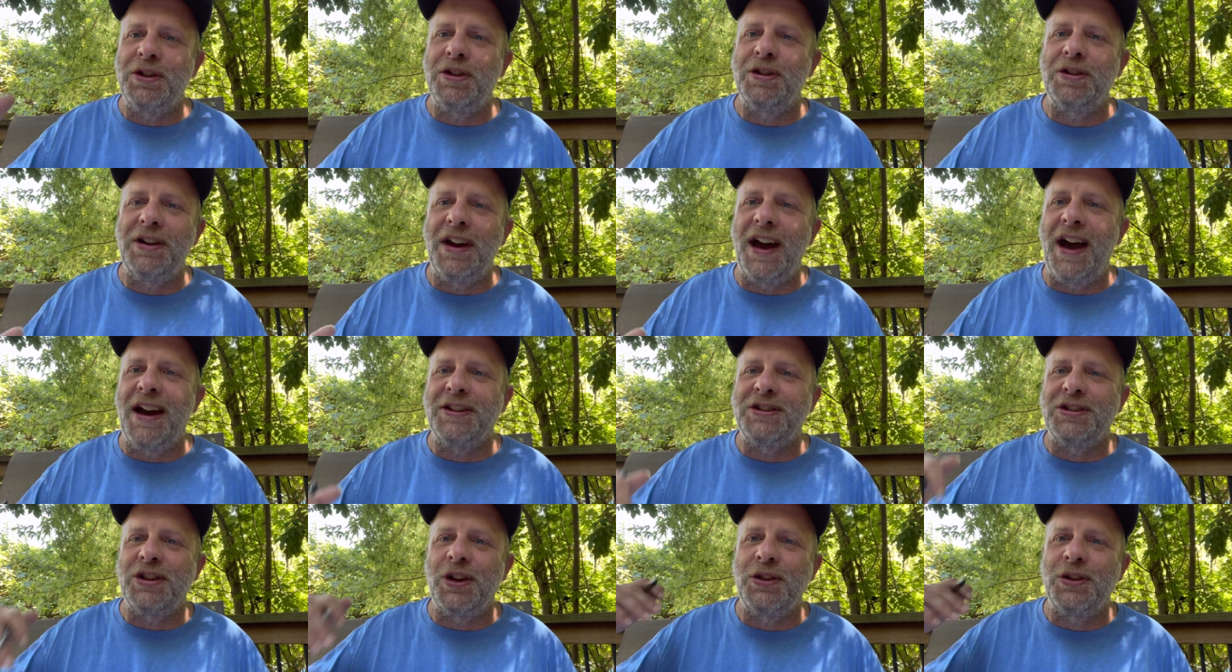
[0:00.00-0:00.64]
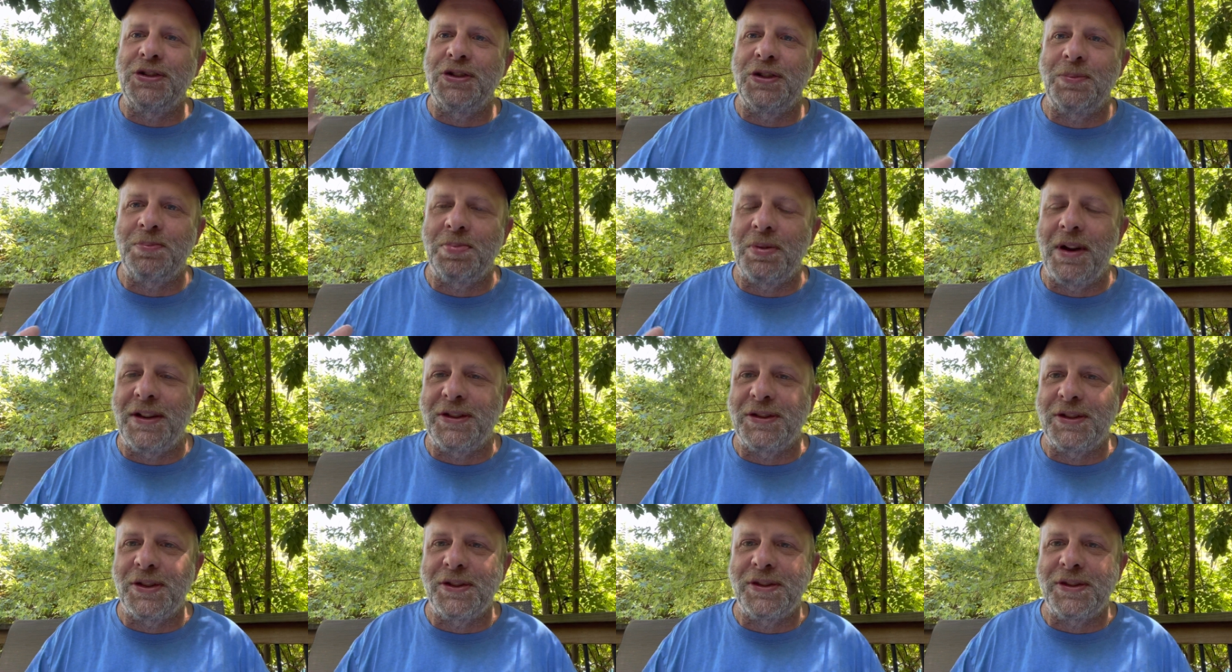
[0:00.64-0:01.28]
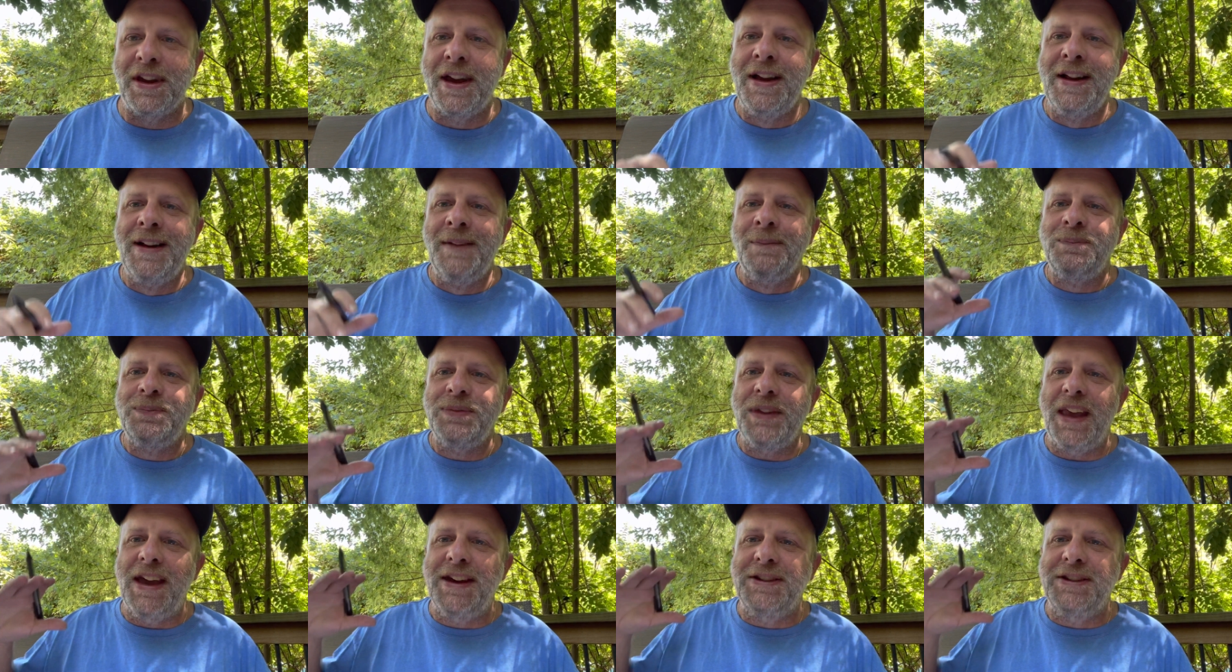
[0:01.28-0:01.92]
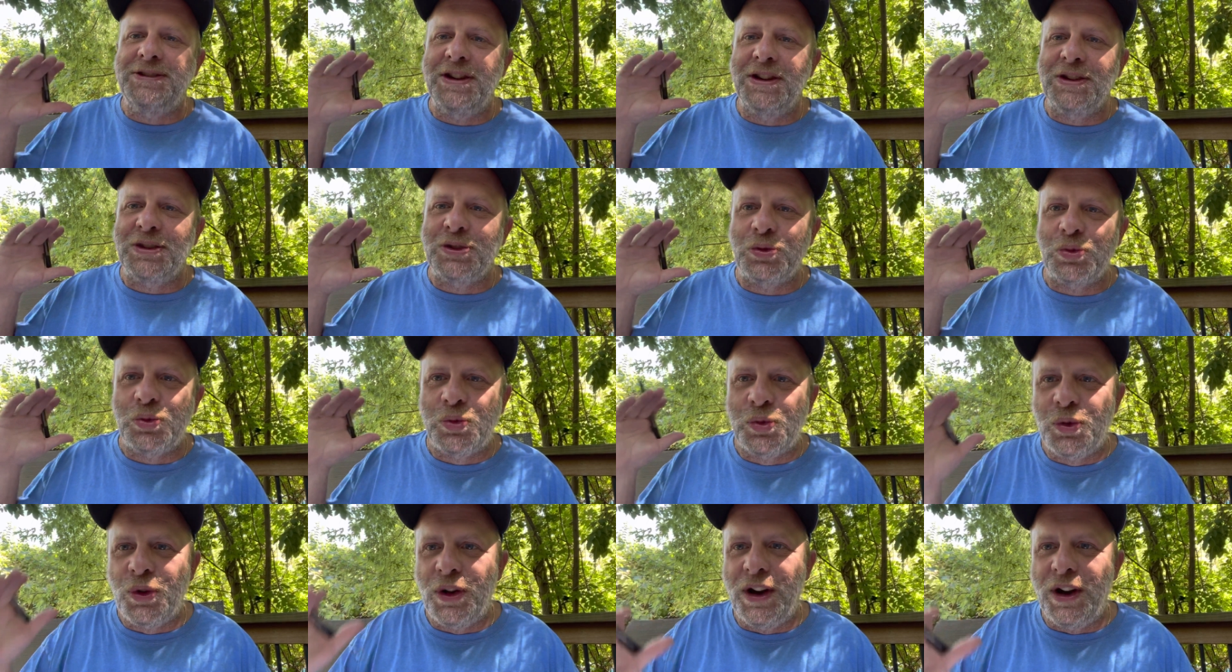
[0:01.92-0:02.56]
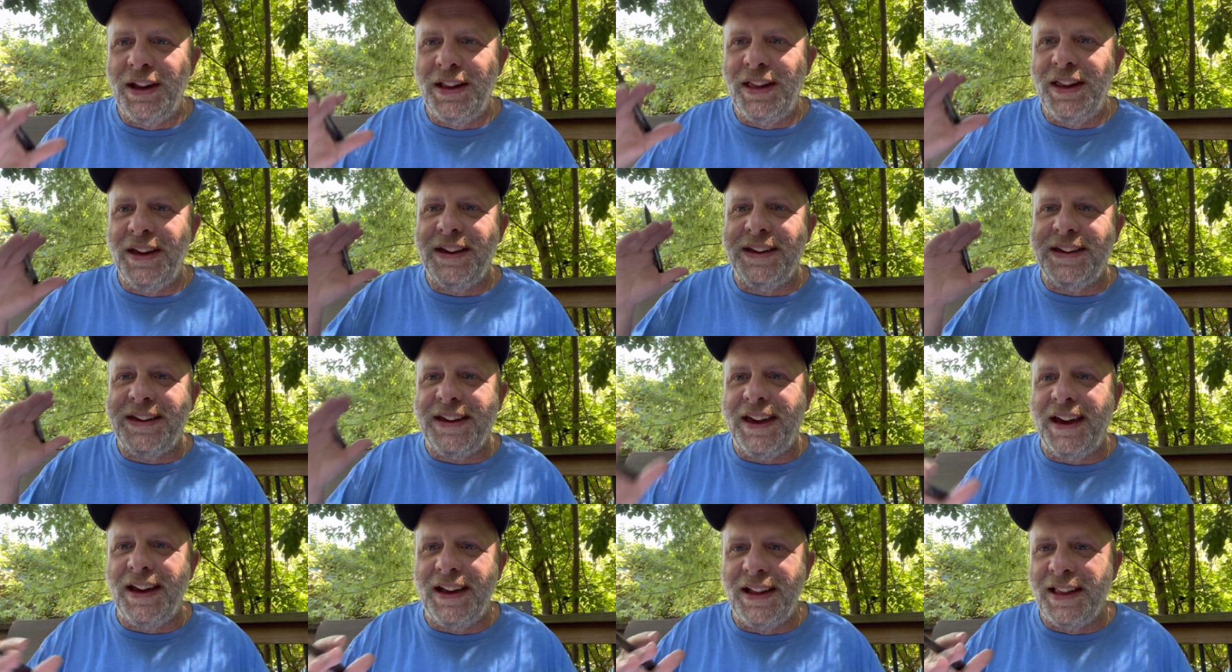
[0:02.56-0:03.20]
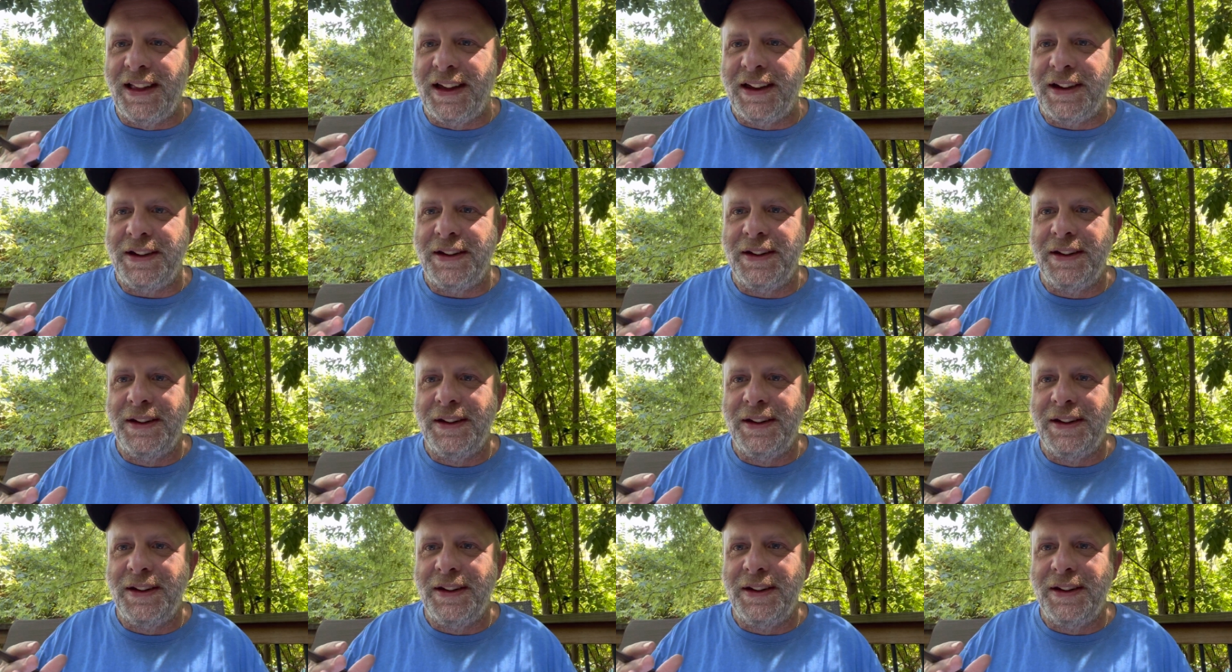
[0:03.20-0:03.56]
your nachos, your pretzels, and just really kill it